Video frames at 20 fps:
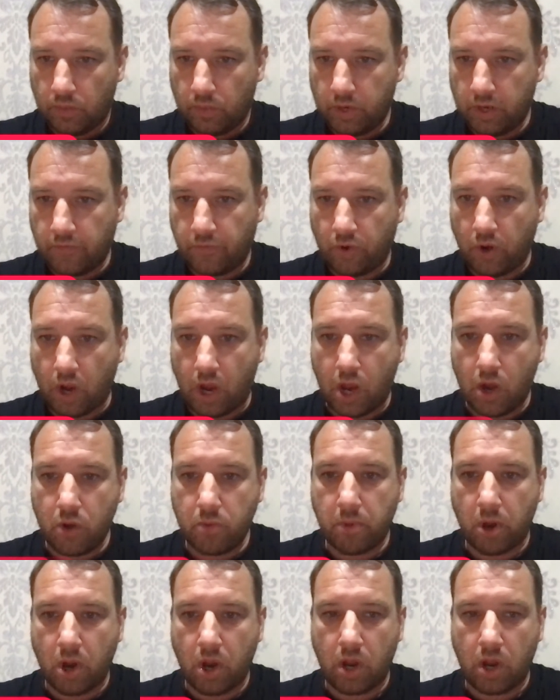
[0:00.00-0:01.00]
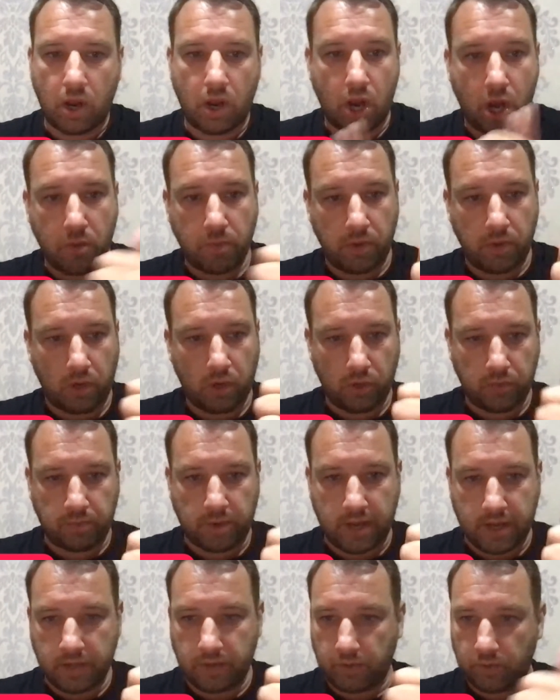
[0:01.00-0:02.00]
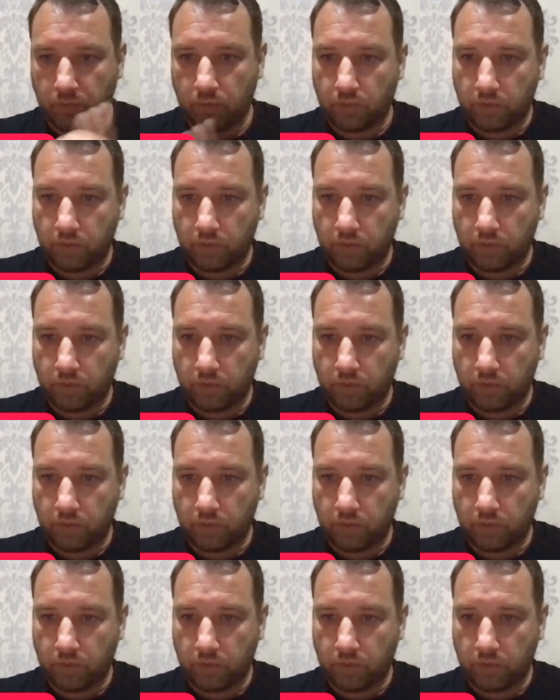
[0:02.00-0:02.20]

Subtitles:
We have got Omar. Hope you're good, mate.